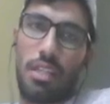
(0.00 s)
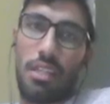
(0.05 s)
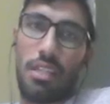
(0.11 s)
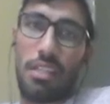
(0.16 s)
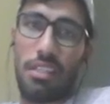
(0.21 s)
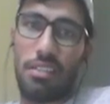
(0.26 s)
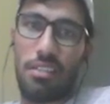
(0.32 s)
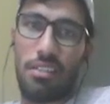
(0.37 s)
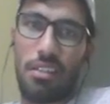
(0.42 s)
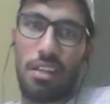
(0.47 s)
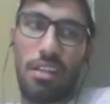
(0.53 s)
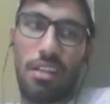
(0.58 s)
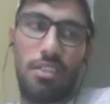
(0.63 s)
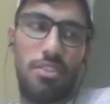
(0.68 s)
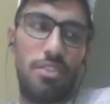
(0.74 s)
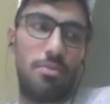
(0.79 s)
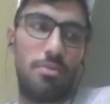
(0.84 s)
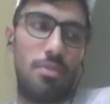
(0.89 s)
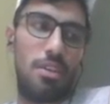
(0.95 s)
like linear
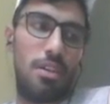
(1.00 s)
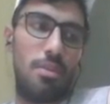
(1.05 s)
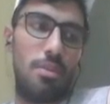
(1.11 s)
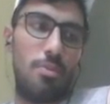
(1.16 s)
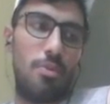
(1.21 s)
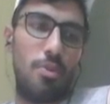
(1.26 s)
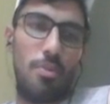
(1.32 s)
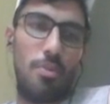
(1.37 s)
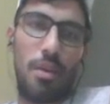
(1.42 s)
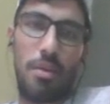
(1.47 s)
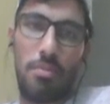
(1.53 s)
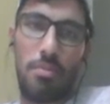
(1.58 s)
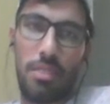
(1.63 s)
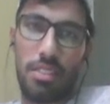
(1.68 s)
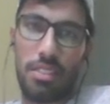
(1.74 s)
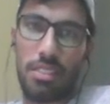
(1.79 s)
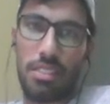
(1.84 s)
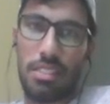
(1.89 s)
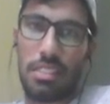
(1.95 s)
algebra,
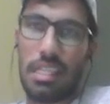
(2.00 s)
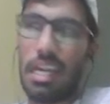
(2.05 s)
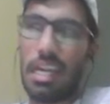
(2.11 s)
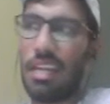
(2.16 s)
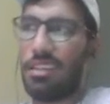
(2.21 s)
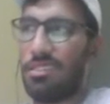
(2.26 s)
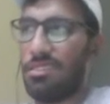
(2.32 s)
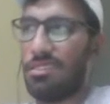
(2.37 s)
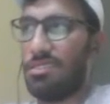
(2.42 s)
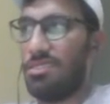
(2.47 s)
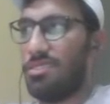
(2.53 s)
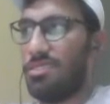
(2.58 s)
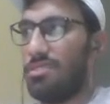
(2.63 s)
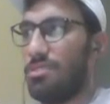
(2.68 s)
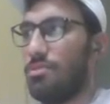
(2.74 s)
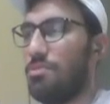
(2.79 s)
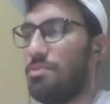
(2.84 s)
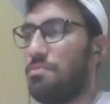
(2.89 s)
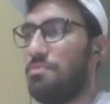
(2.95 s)
probability, calculus.
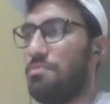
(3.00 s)
So